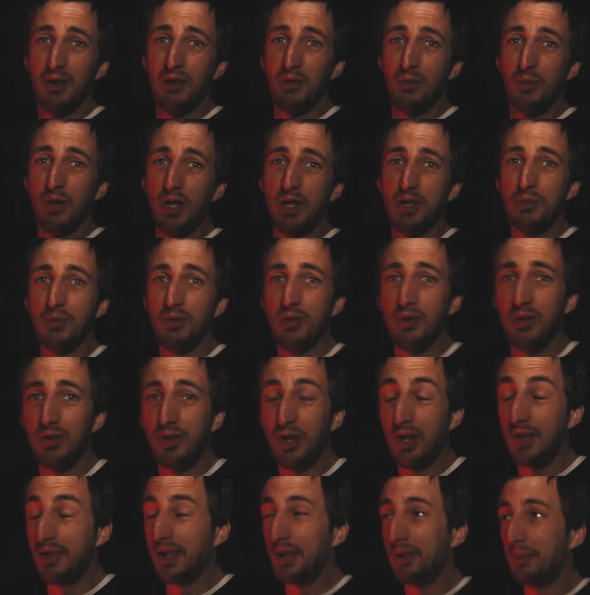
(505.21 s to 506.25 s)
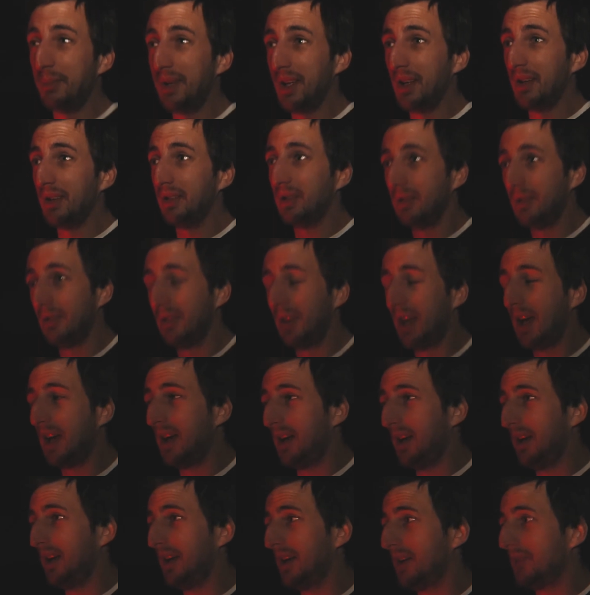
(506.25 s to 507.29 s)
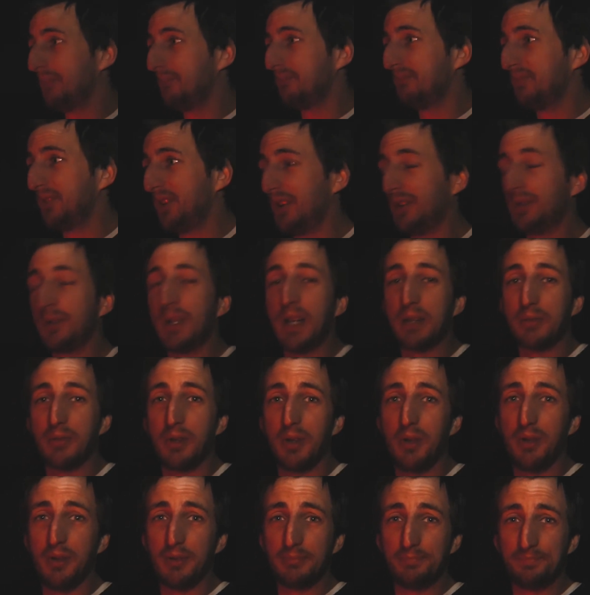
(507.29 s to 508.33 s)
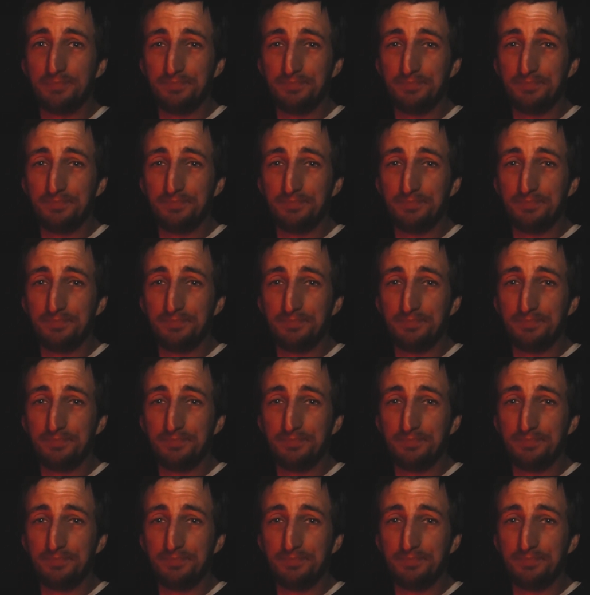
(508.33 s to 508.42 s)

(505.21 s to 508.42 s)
which would turn out to be a dirt track road,